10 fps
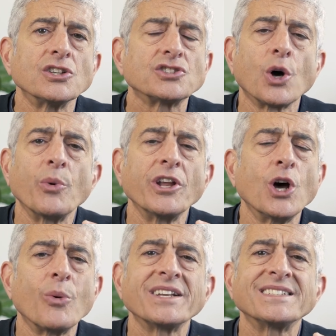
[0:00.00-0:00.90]
So we
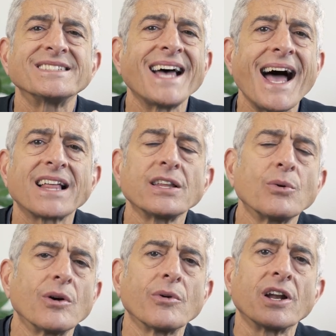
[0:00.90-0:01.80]
know exactly
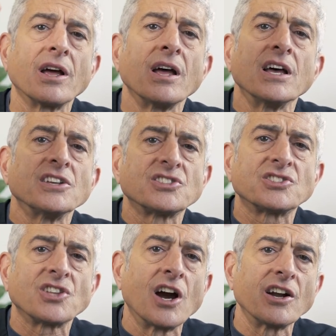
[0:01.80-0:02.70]
where we're gonna
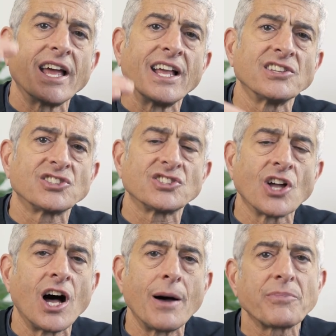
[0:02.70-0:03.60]
start and
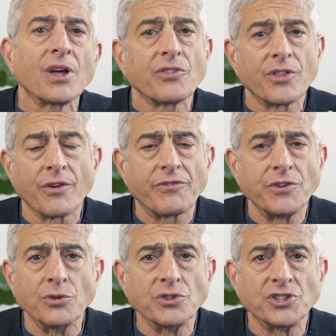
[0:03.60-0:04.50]
stop the
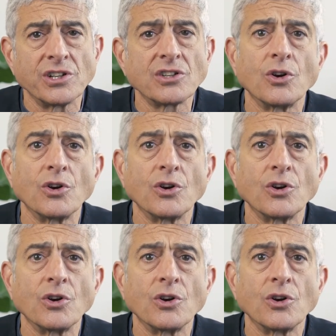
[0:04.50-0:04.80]
fusion,